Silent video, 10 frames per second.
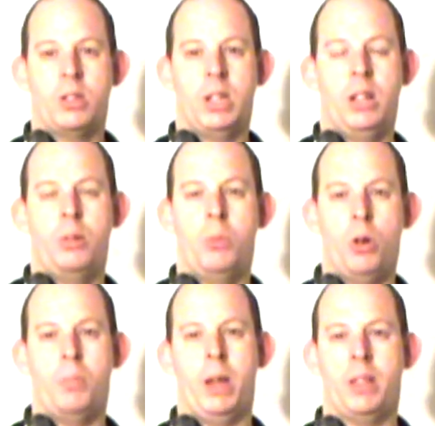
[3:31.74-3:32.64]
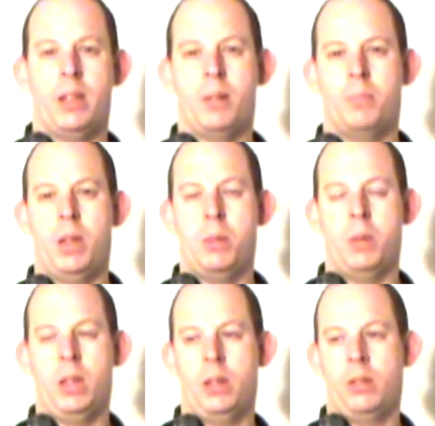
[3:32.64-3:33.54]
Tell you more about that,
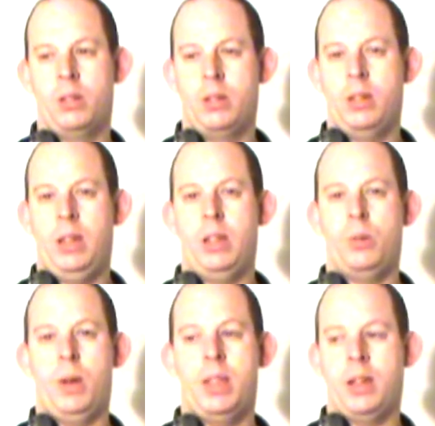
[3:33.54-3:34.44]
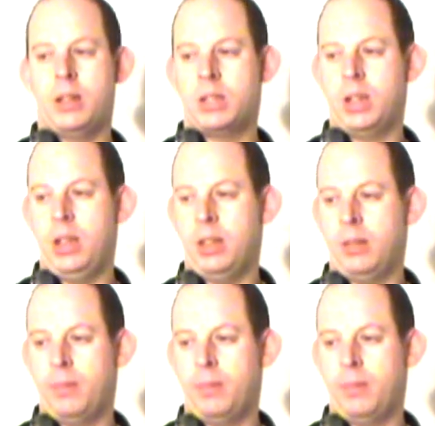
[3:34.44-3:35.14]
maybe. Anyway, that's it.